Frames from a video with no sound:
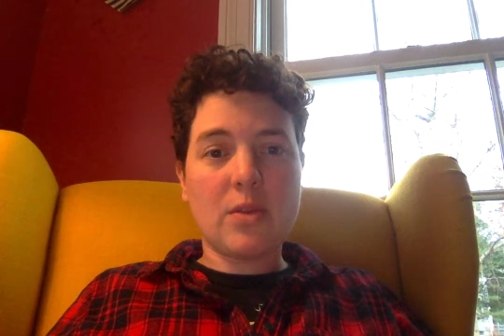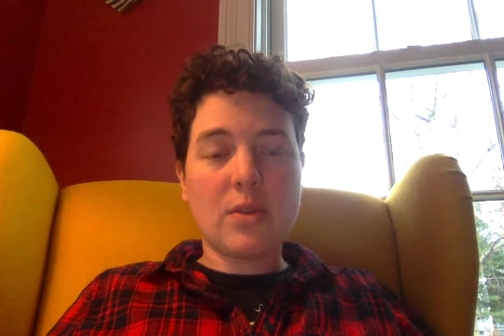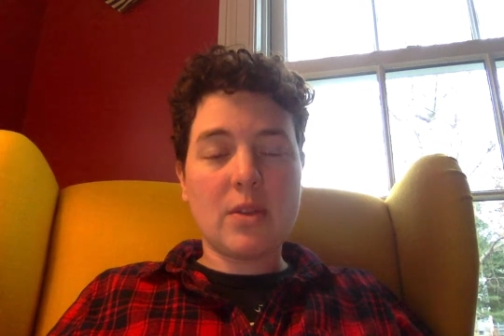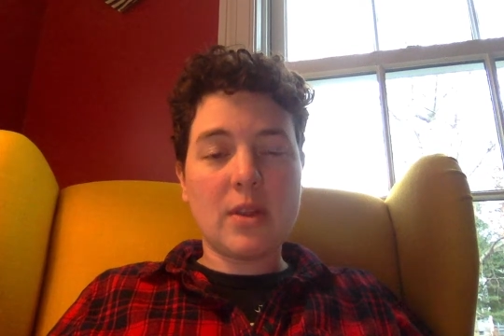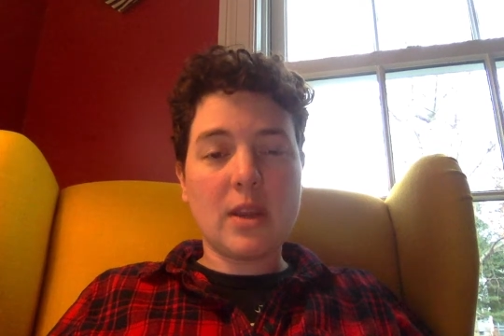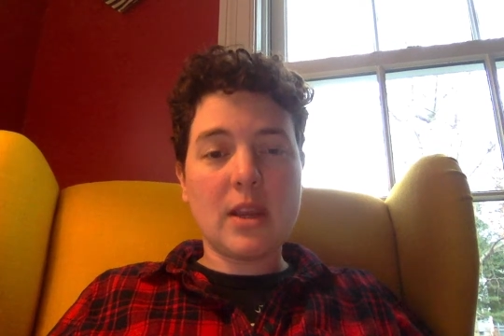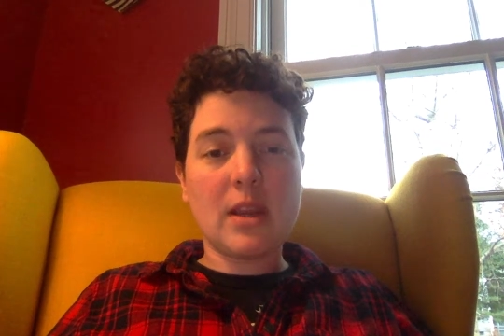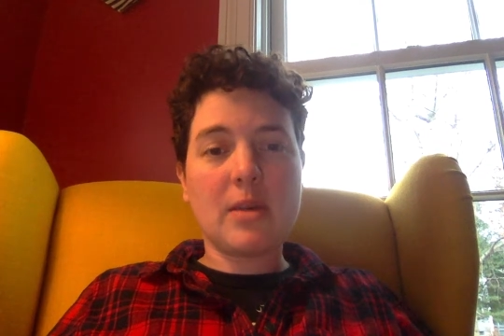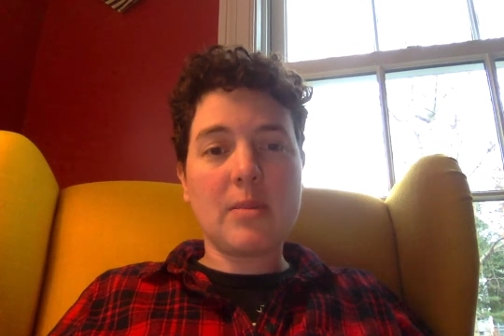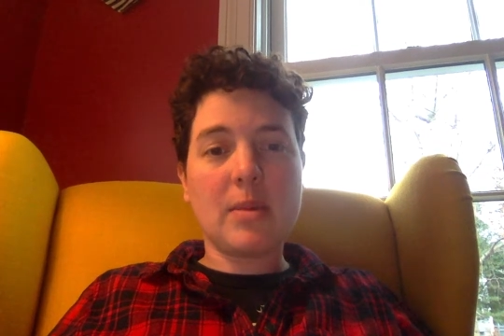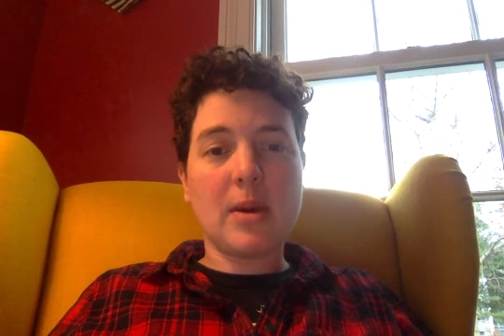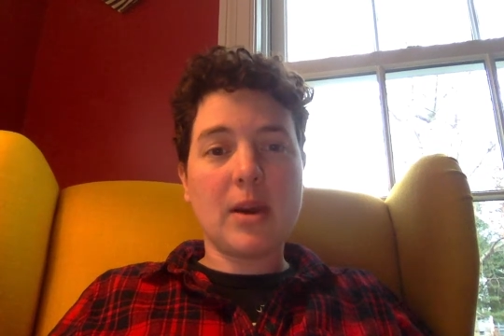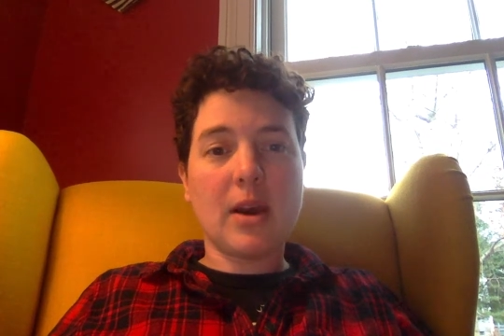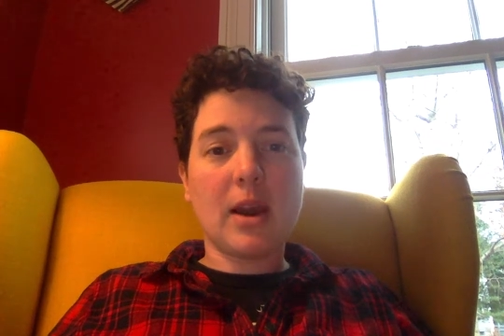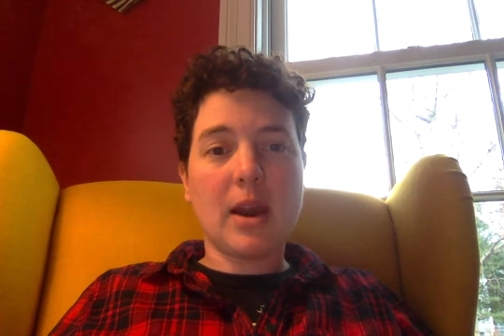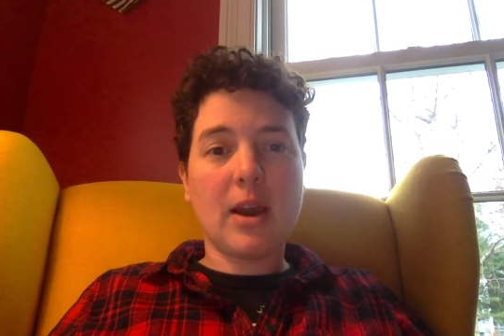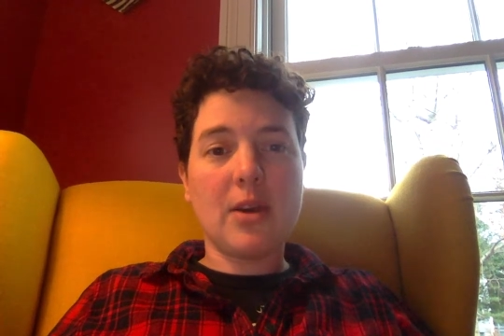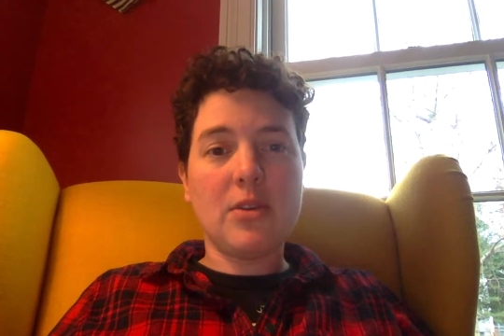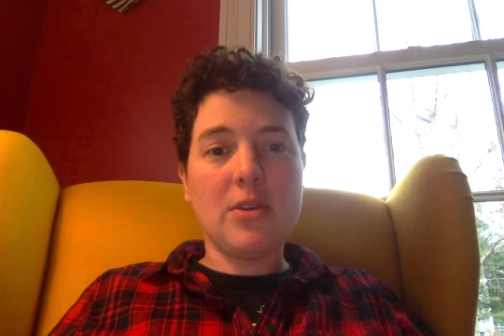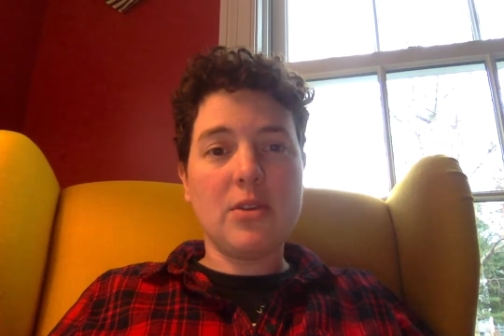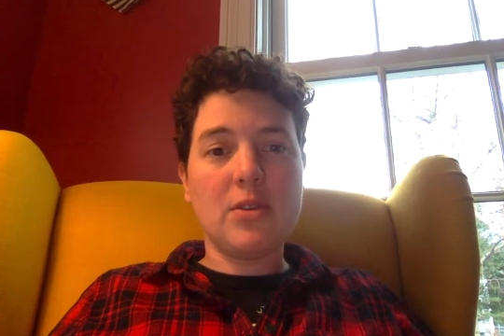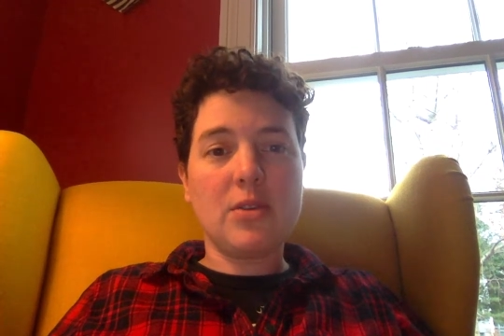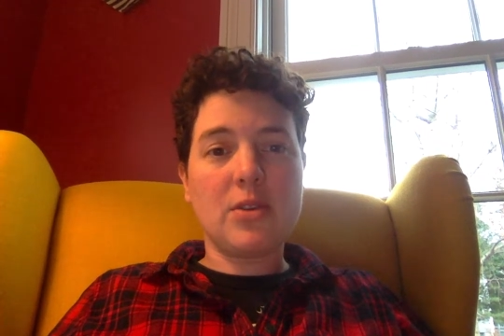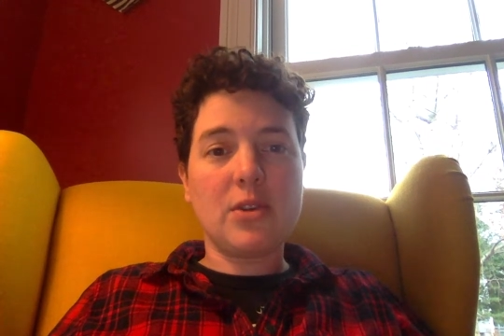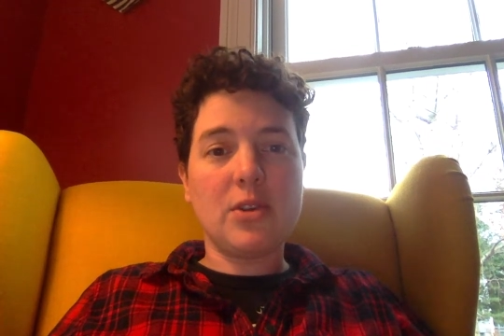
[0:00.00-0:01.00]
think about how
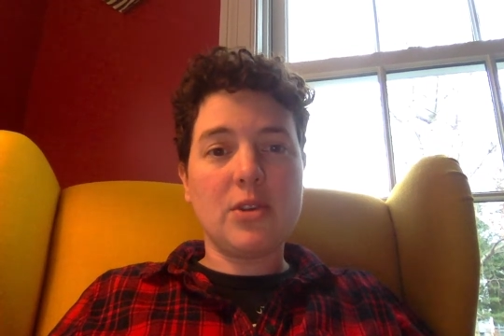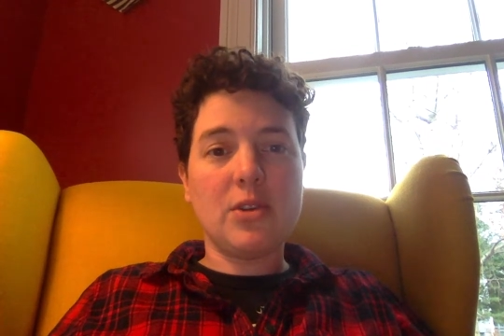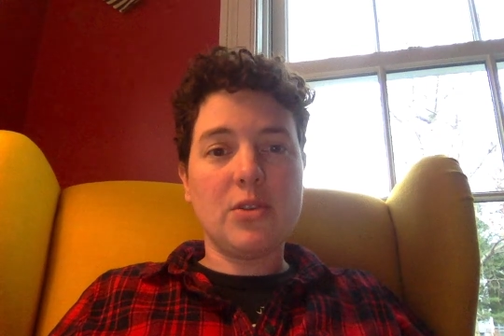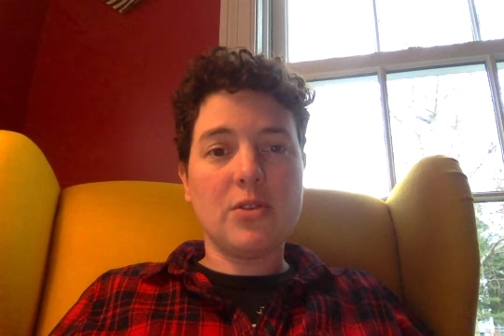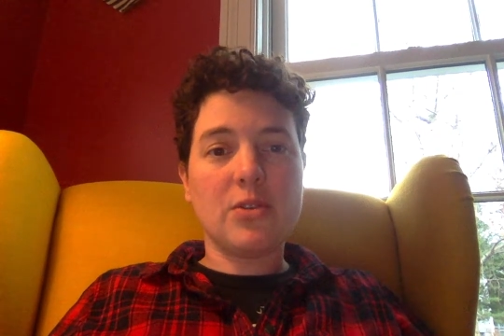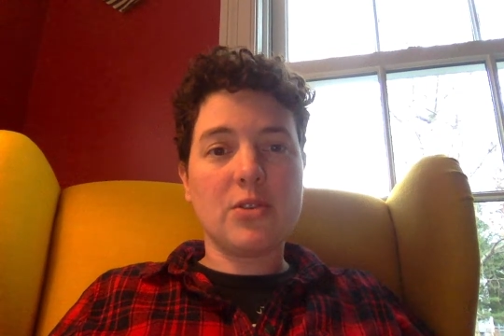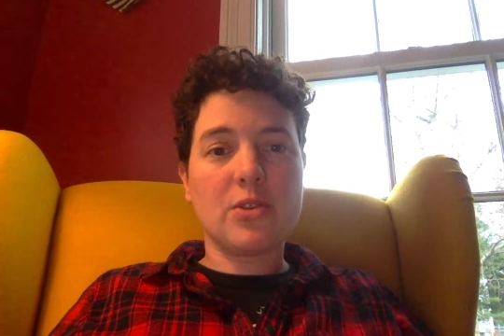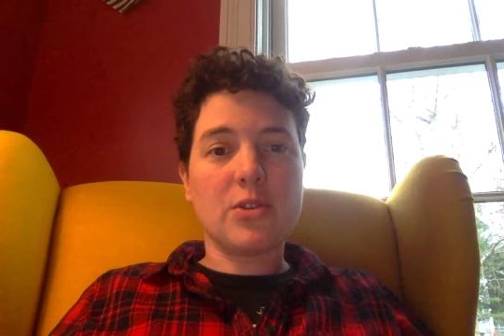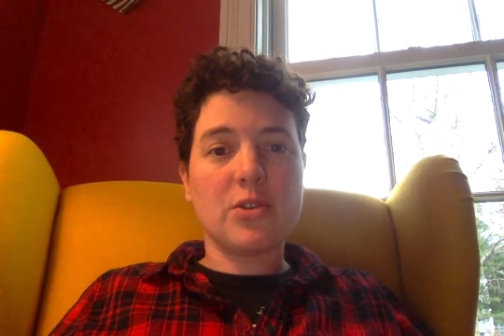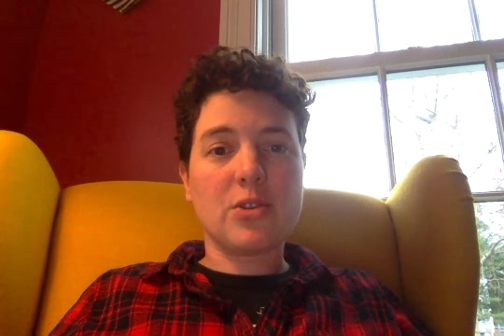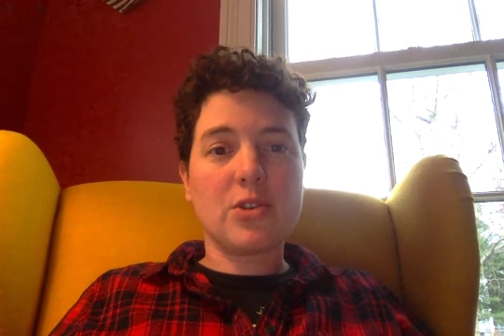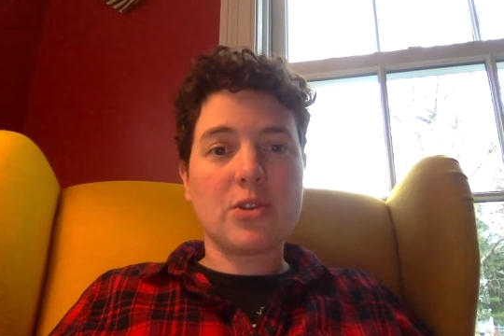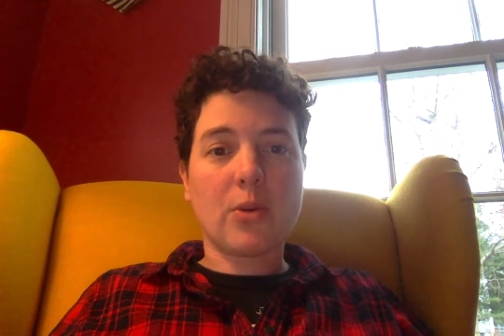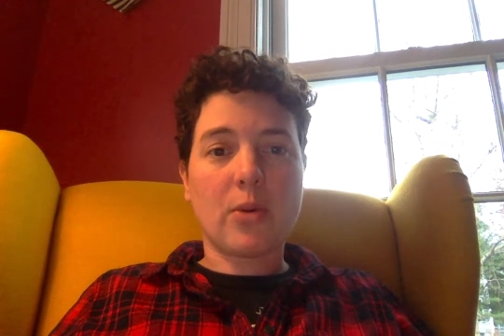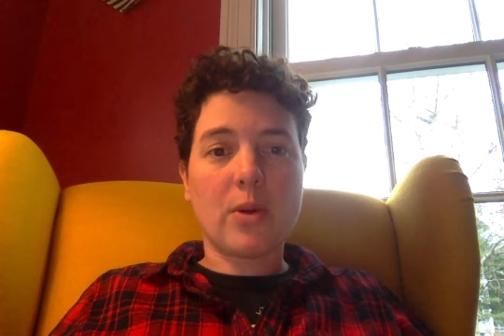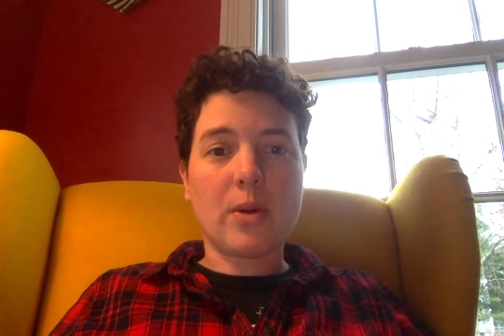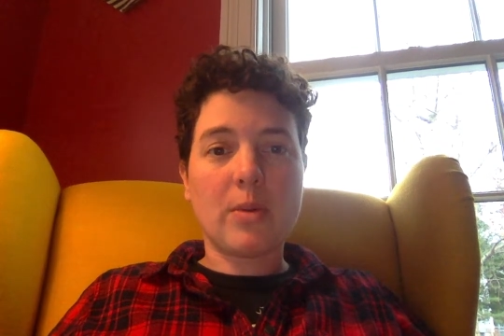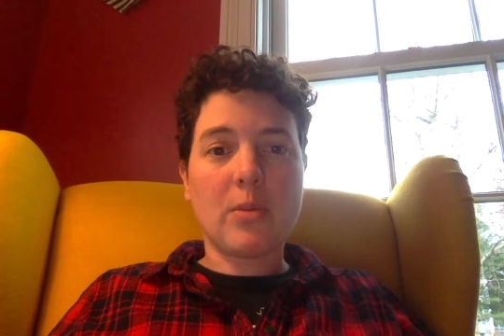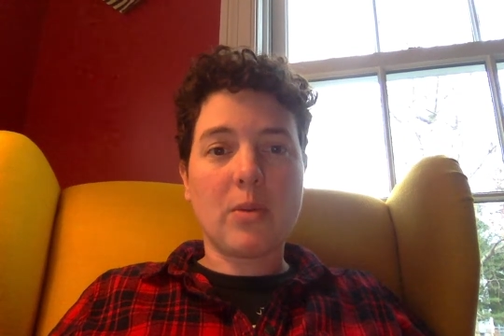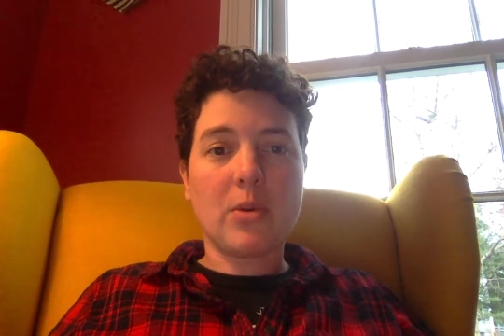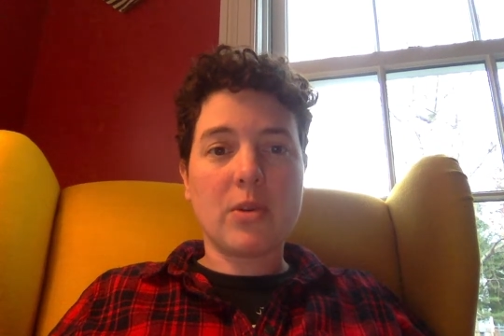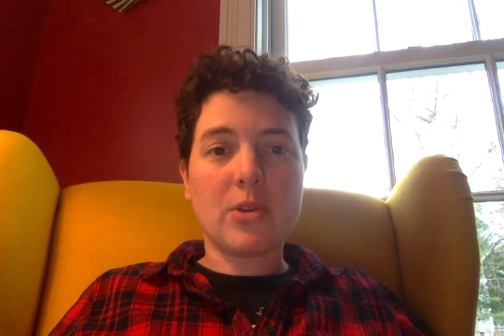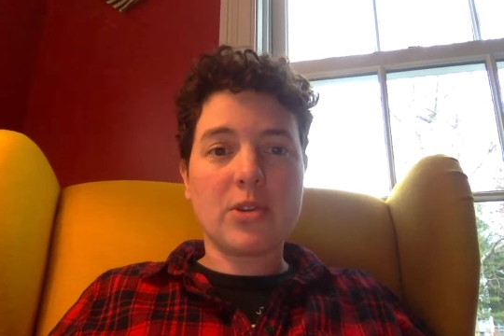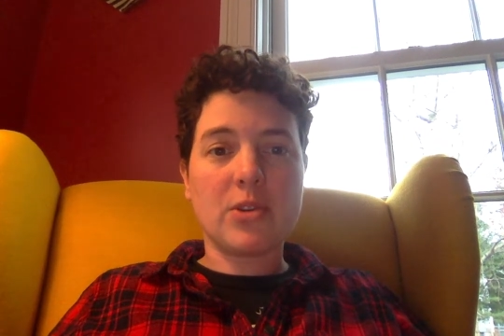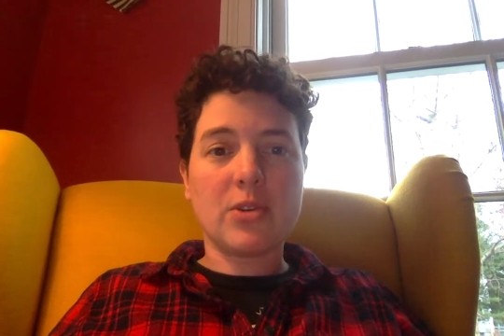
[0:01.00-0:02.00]
you could use your
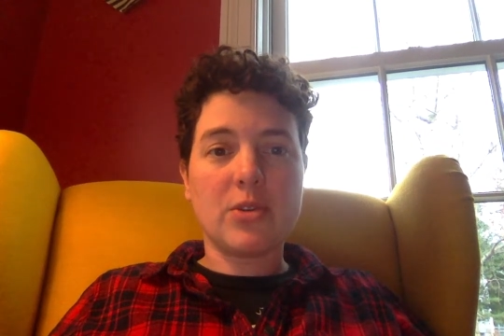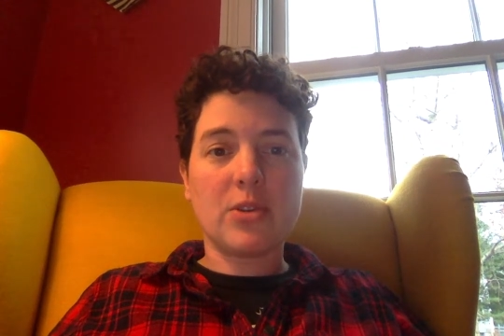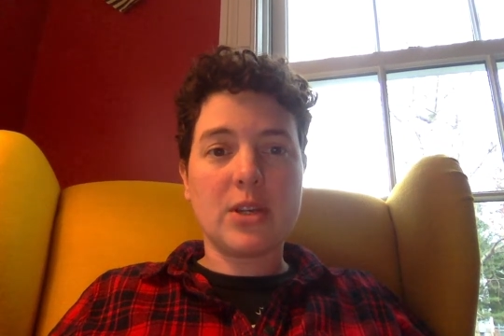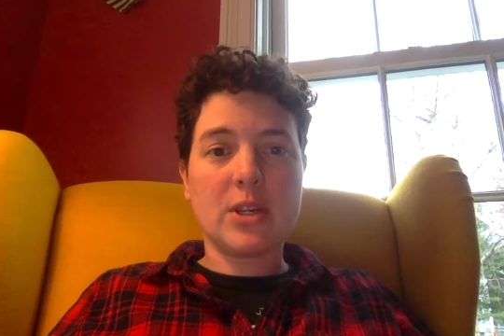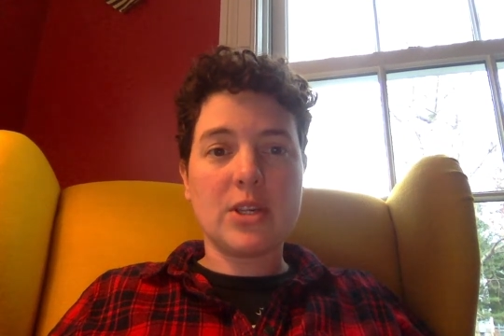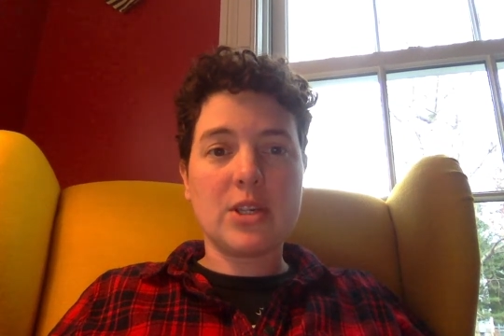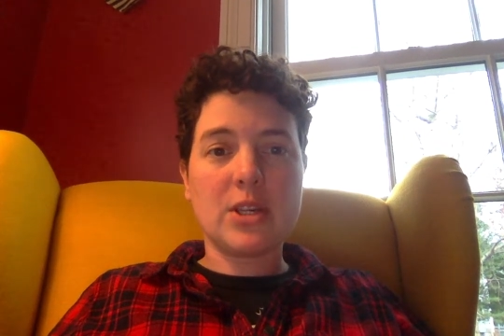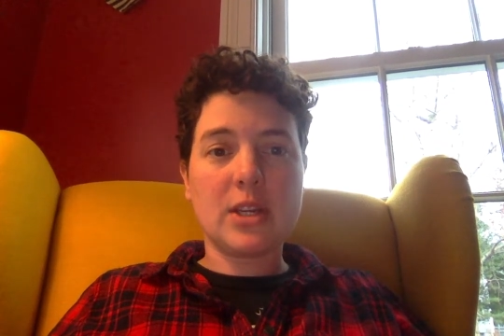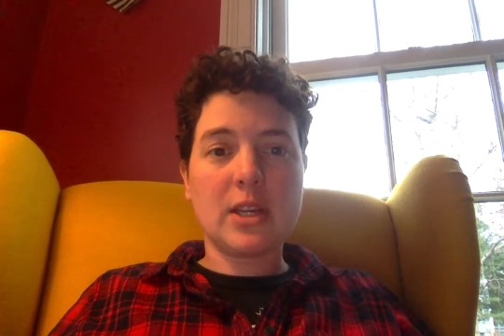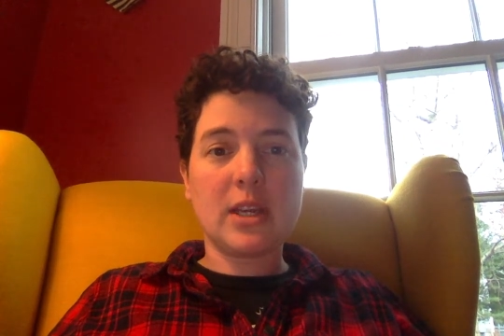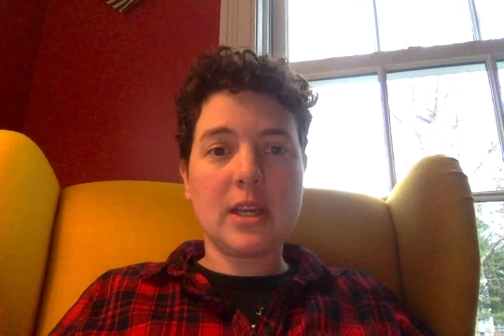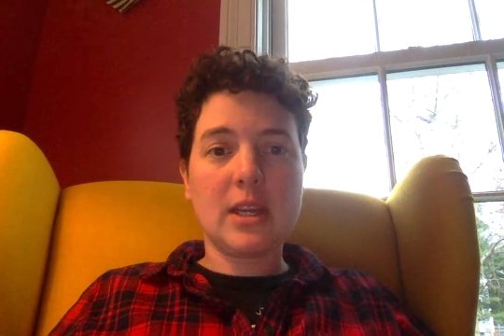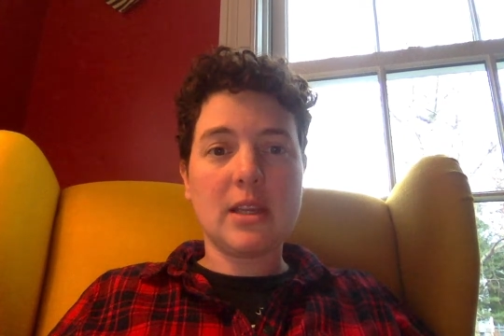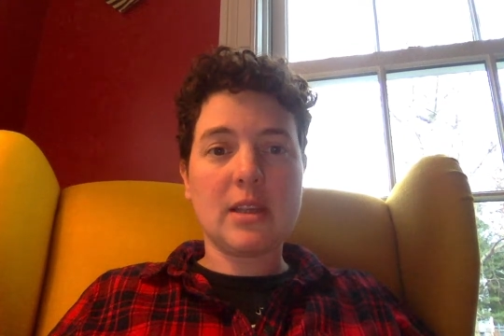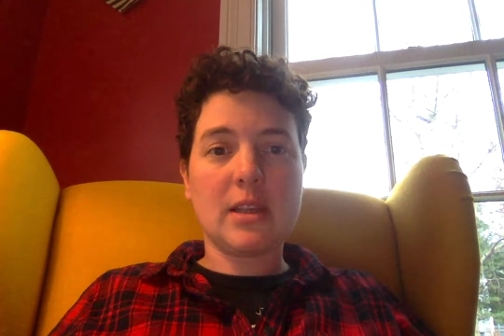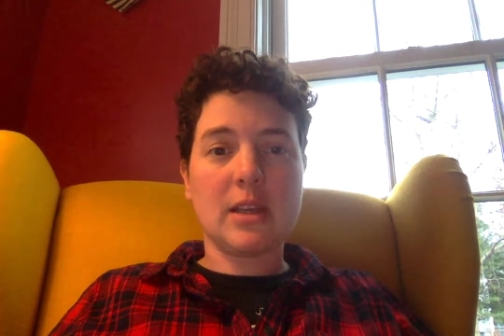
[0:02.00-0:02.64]
storyboard strategically,